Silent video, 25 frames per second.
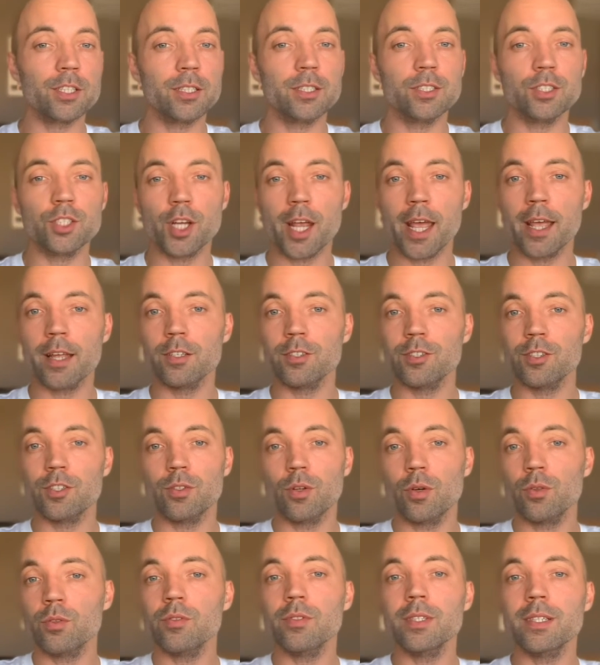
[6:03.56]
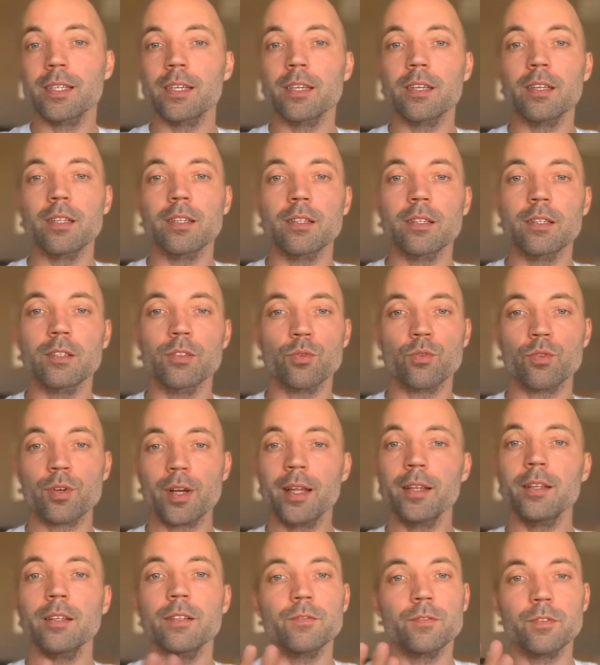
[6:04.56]
and change not only in
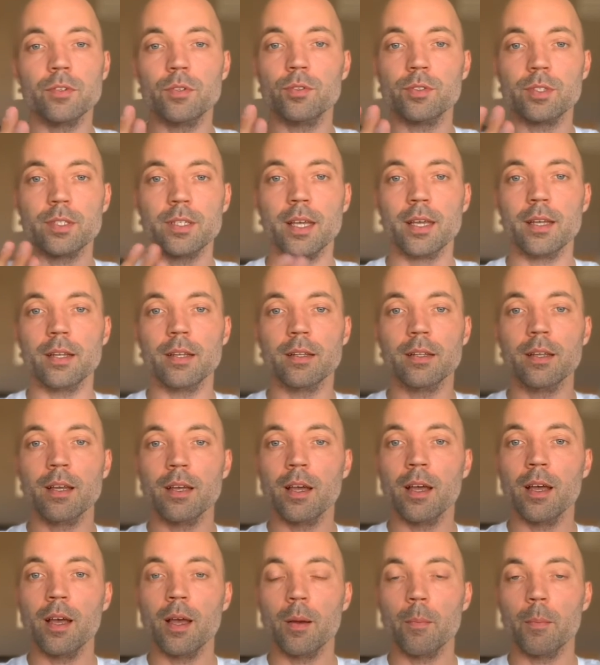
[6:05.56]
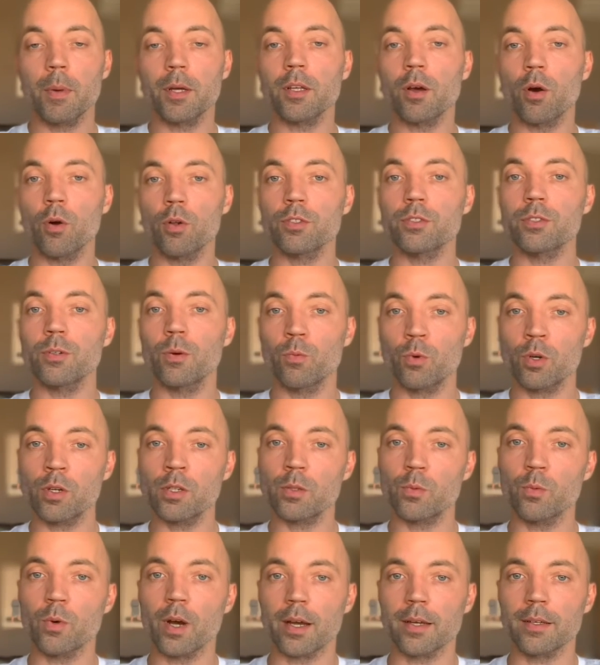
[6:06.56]
Ukrainian figure skating, but also
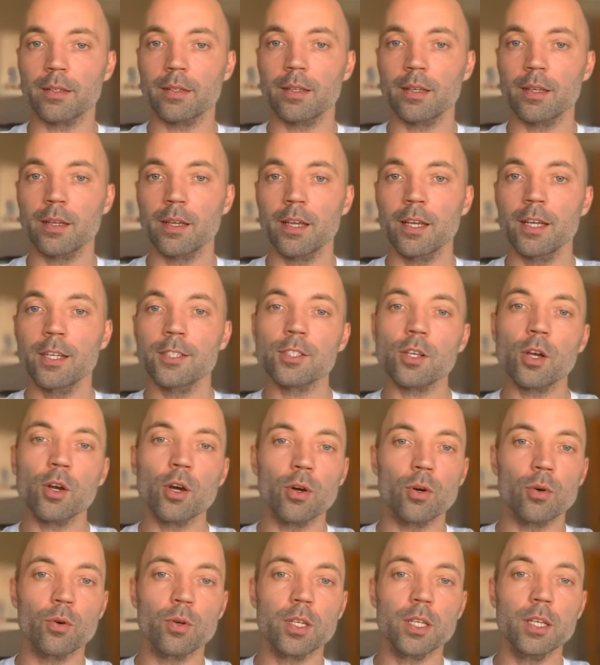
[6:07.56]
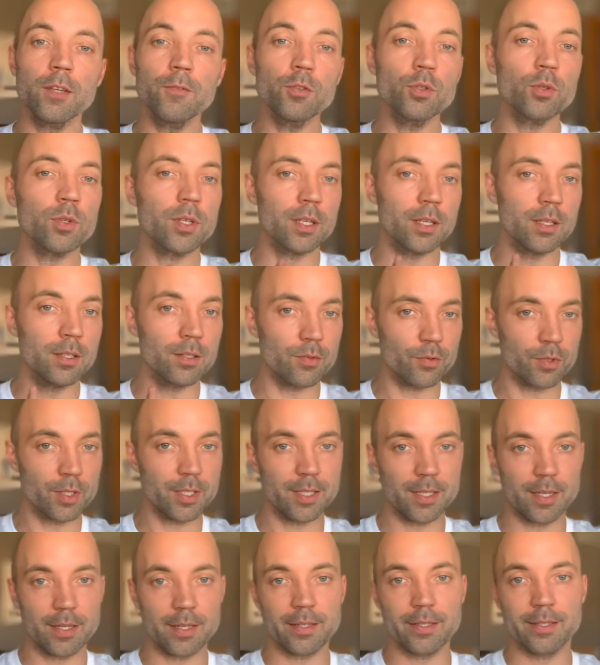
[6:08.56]
worldwide. So, if you're
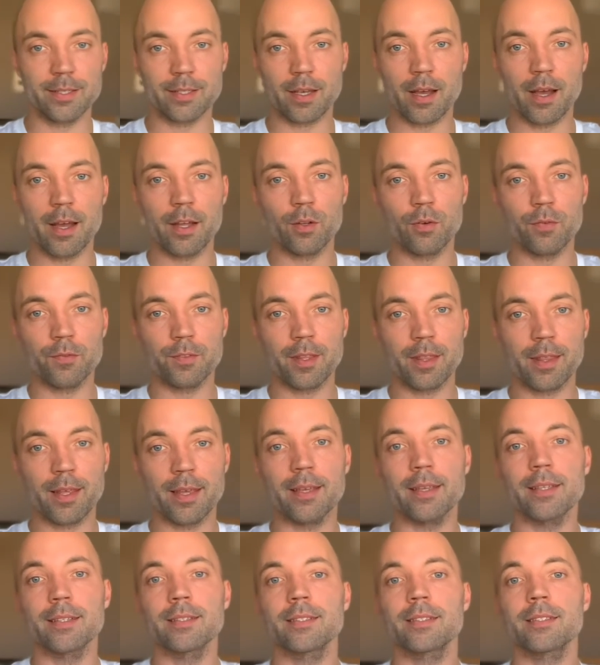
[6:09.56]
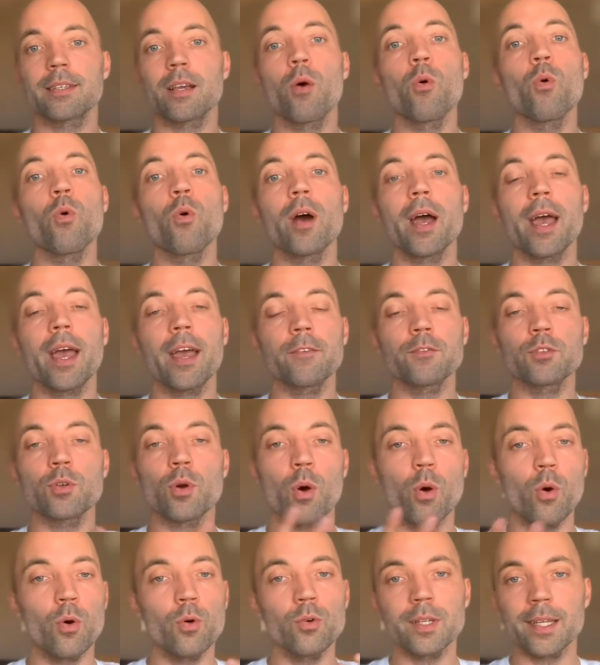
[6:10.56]
interested in this kind of things or have your
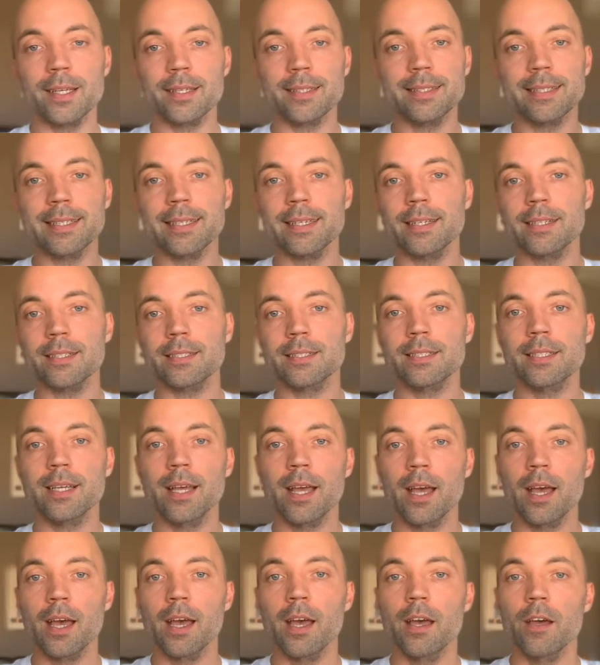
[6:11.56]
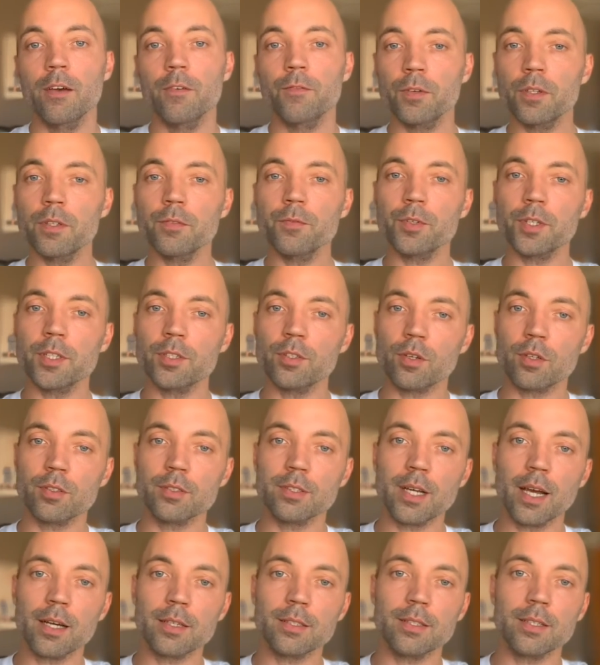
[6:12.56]
own ideas, feel free to
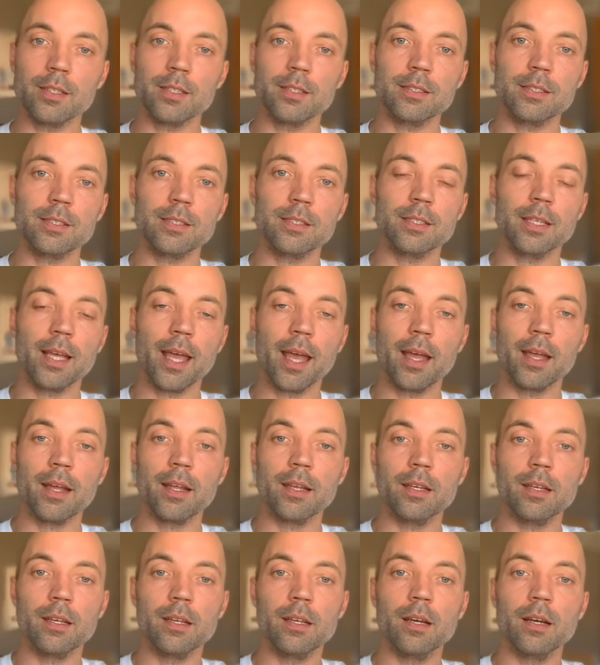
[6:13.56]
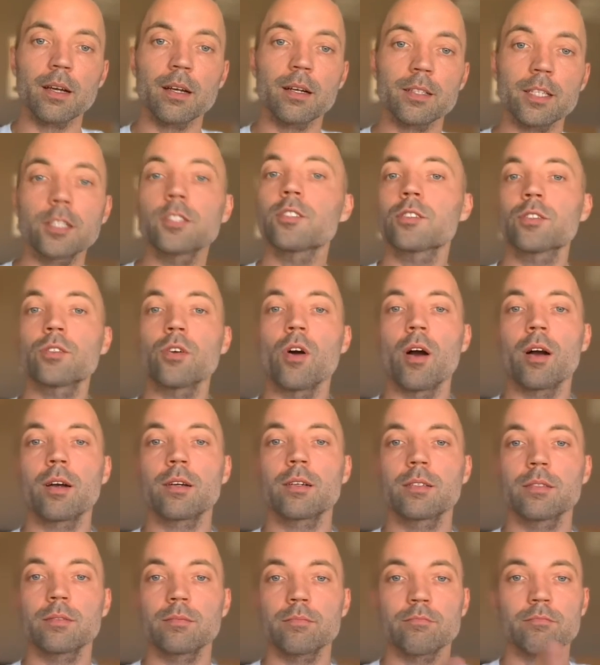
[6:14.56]
contact us and let's talk.
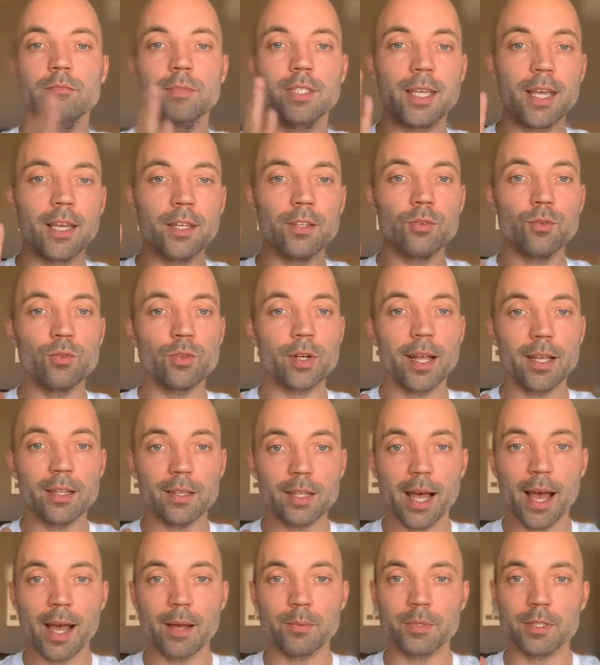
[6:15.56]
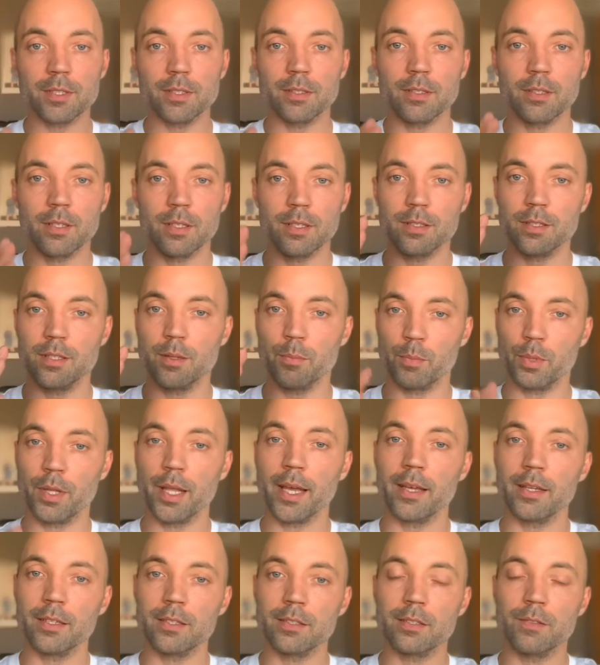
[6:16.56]
Skate Ukraine Labs is the
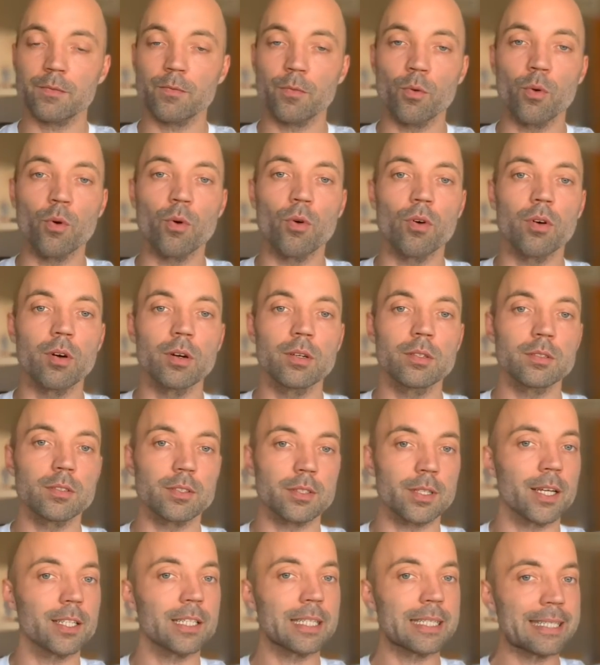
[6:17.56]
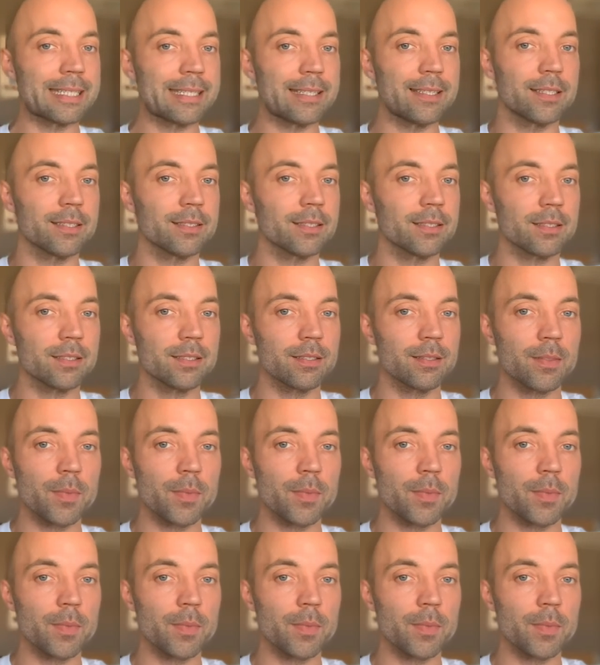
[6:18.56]
place for such ideas.